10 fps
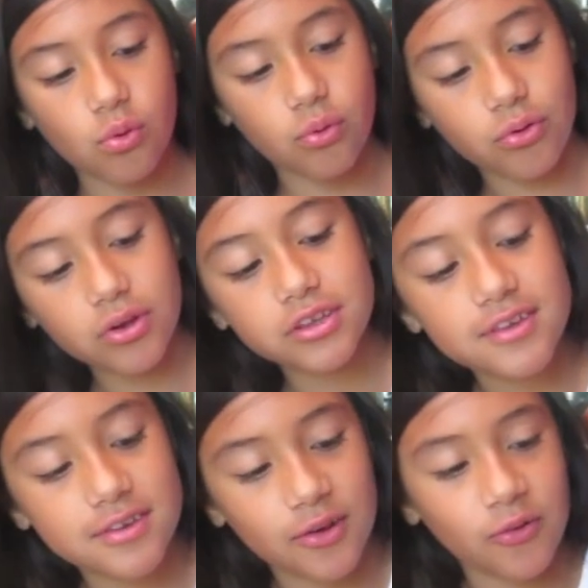what we're going
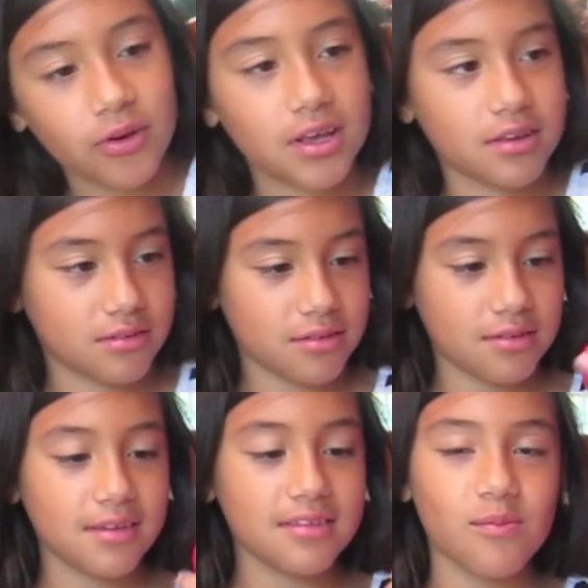to do is you
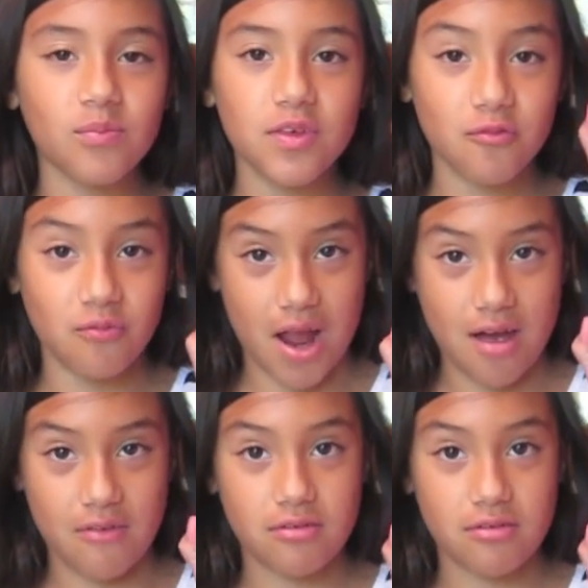need something round.